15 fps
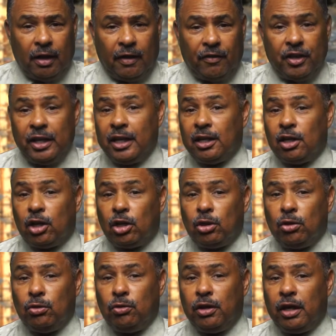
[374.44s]
The
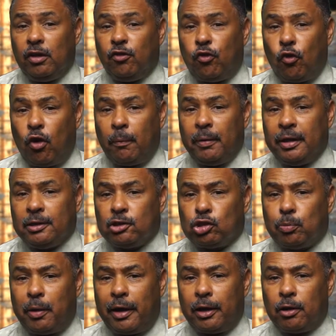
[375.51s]
Include, Inform,
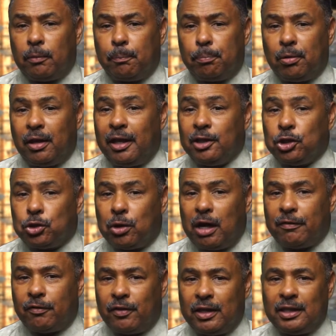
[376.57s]
Inspire blood
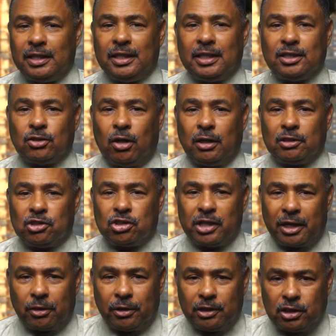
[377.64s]
drive event is on
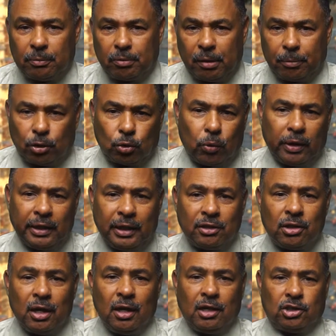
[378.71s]
Saturday, September 20th,
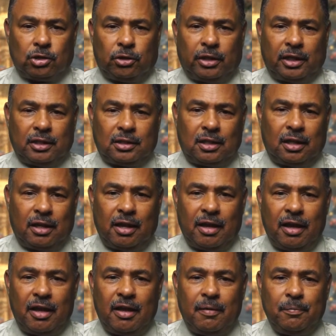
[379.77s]
starting at 10
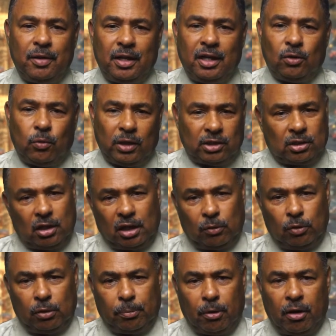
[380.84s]
a.m. in West
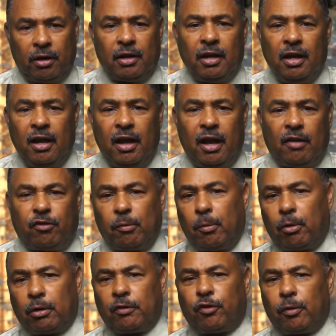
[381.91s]
Hollywood Park. And for
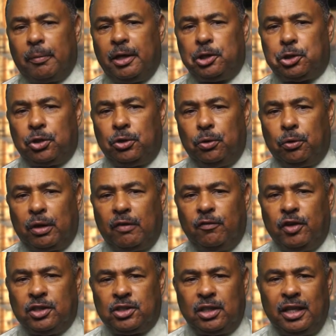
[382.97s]
more information, you can
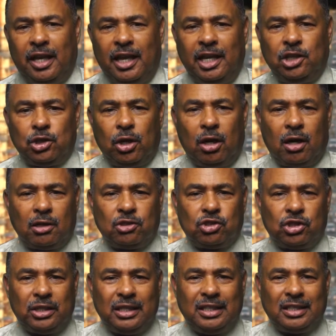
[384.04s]
visit
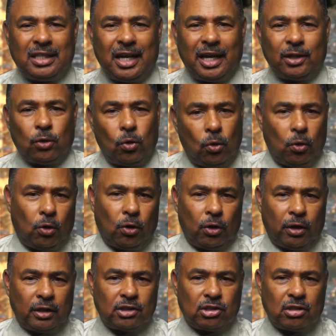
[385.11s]

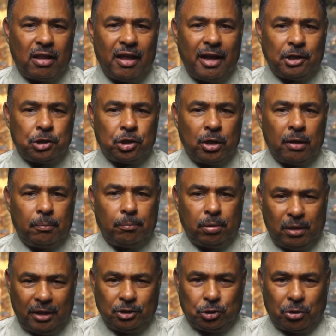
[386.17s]

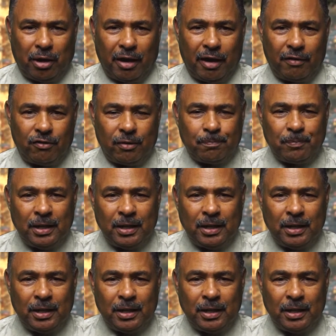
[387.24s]
hrc.org/blood drive.